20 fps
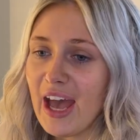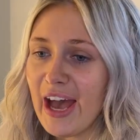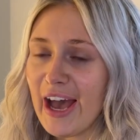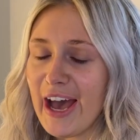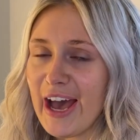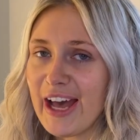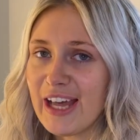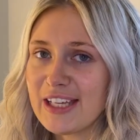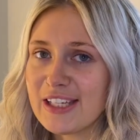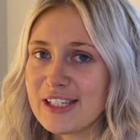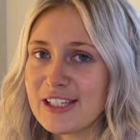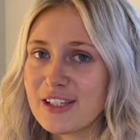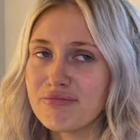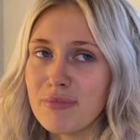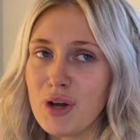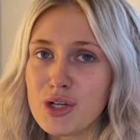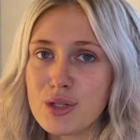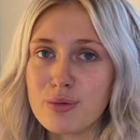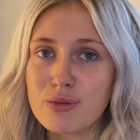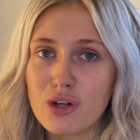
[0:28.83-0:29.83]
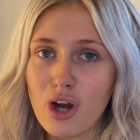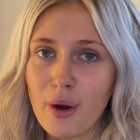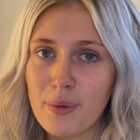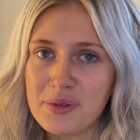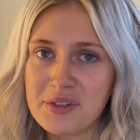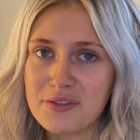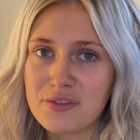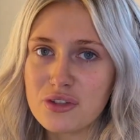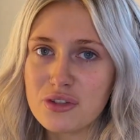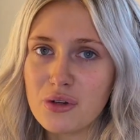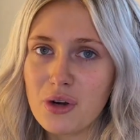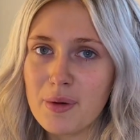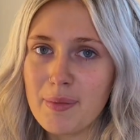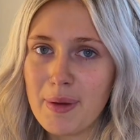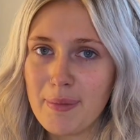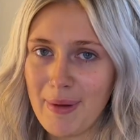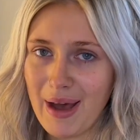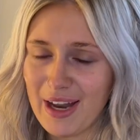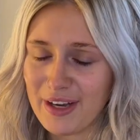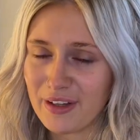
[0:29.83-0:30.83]
And my subscribers have just gone a bit
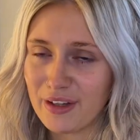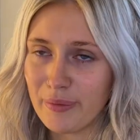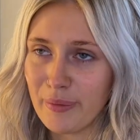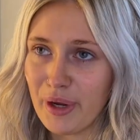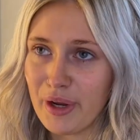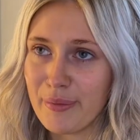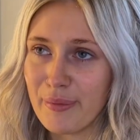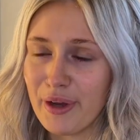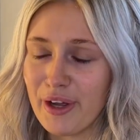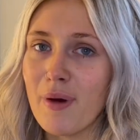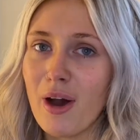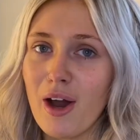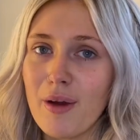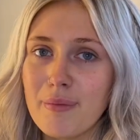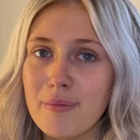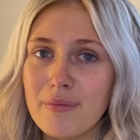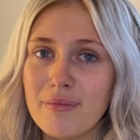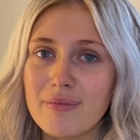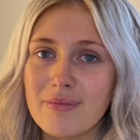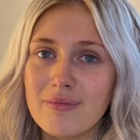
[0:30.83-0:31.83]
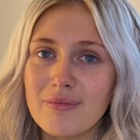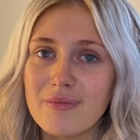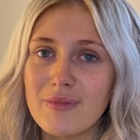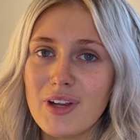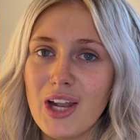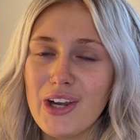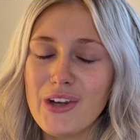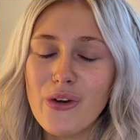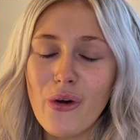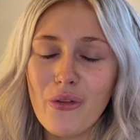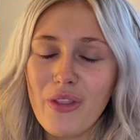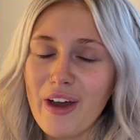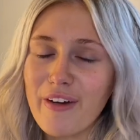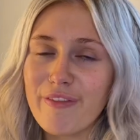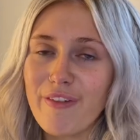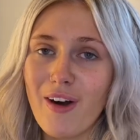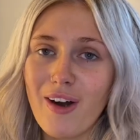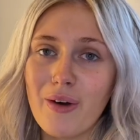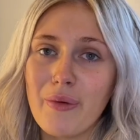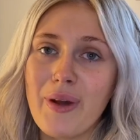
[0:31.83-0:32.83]
mad at the moment. I'm not that
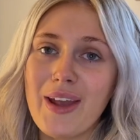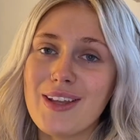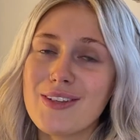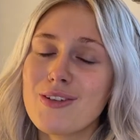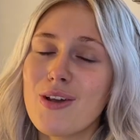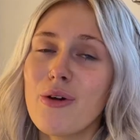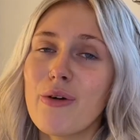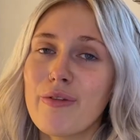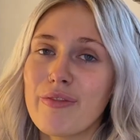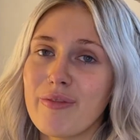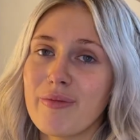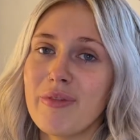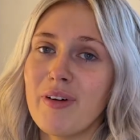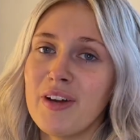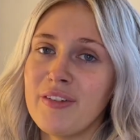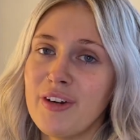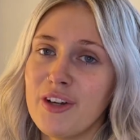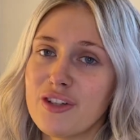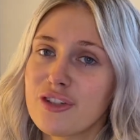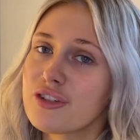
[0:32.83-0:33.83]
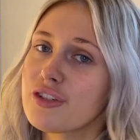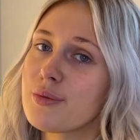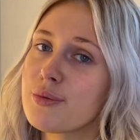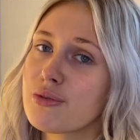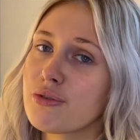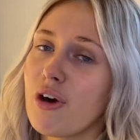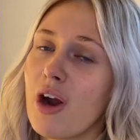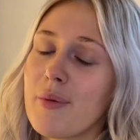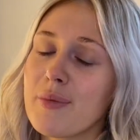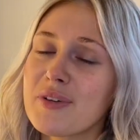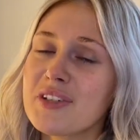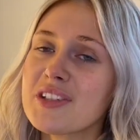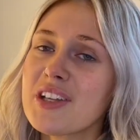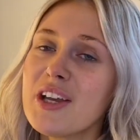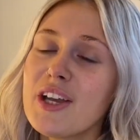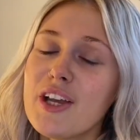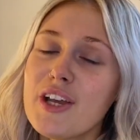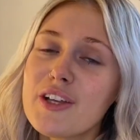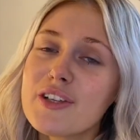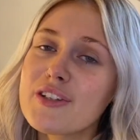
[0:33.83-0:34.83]
far away at all from 500 subscribers.
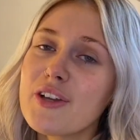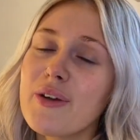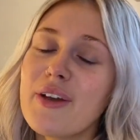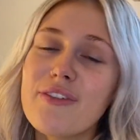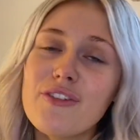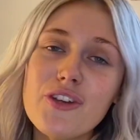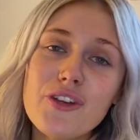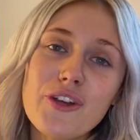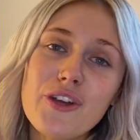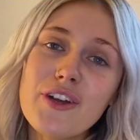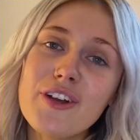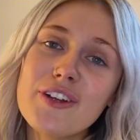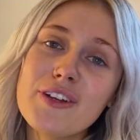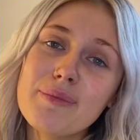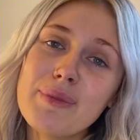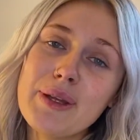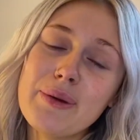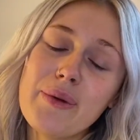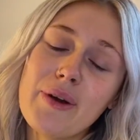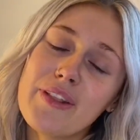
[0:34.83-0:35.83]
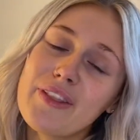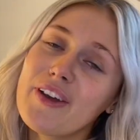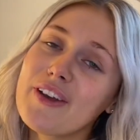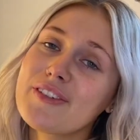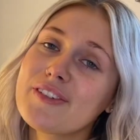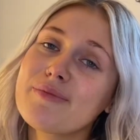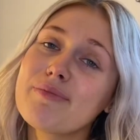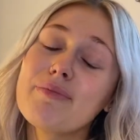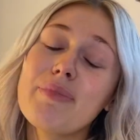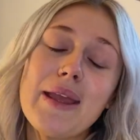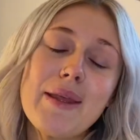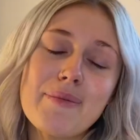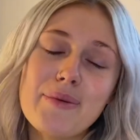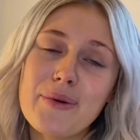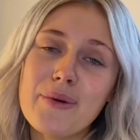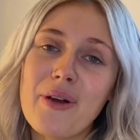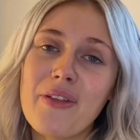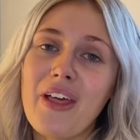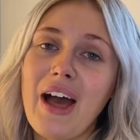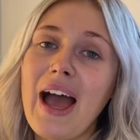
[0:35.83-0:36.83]
So if you could be one of those
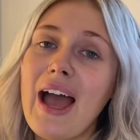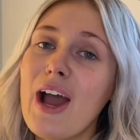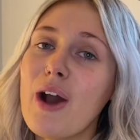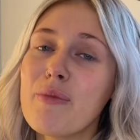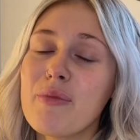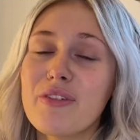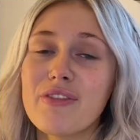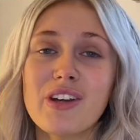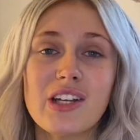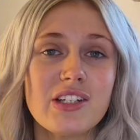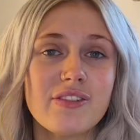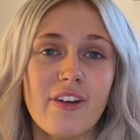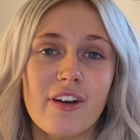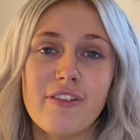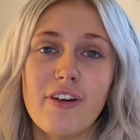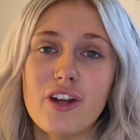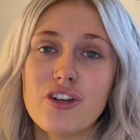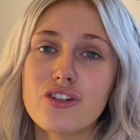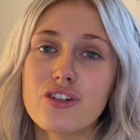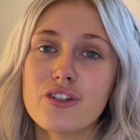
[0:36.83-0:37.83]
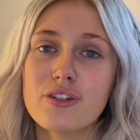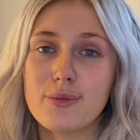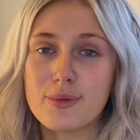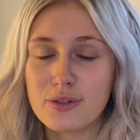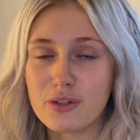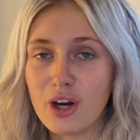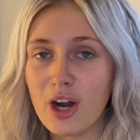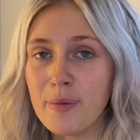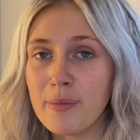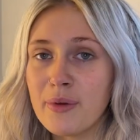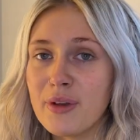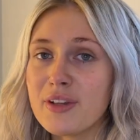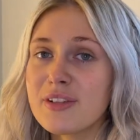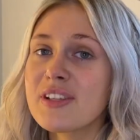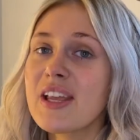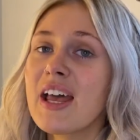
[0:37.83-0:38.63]
people that helped me reach 500 subscribers,